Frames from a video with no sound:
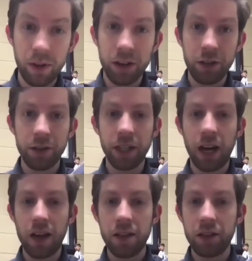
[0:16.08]
are using
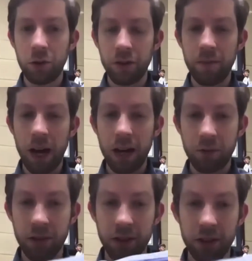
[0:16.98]
this sort of
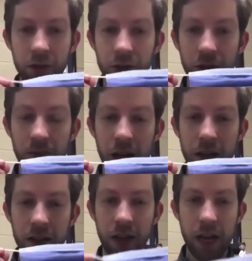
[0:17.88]
mask, which is a surgical
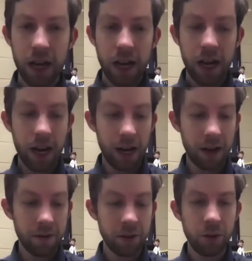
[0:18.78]
mask.
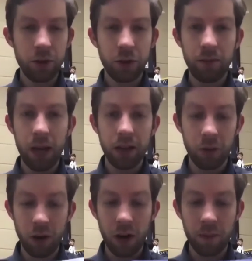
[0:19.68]
The surgical mask
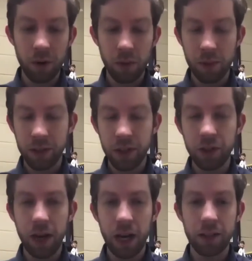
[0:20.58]
or
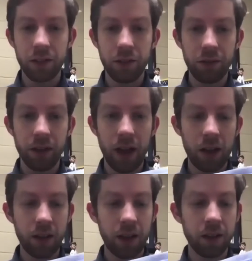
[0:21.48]
procedure mask is used in a
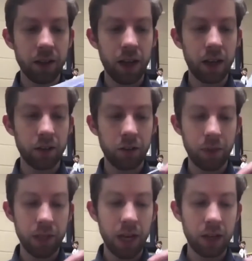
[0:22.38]
healthcare setting to
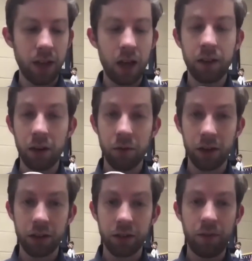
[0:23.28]
protect healthcare
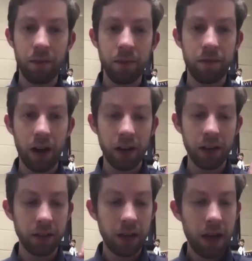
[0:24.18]
workers from the
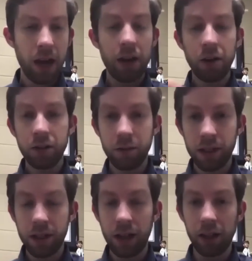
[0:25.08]
virus, and also
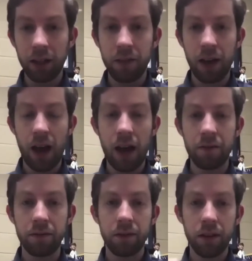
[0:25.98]
incidentally, if they
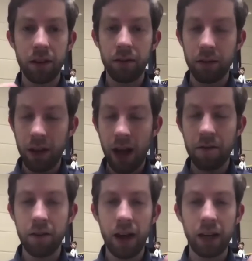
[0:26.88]
have
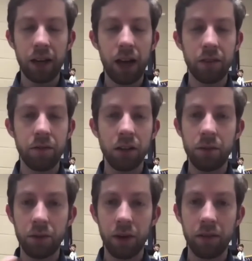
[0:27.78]
any kind of
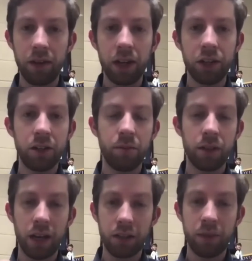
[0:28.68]
respiratory infection, it
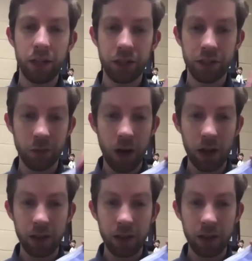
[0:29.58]
protects patients as well.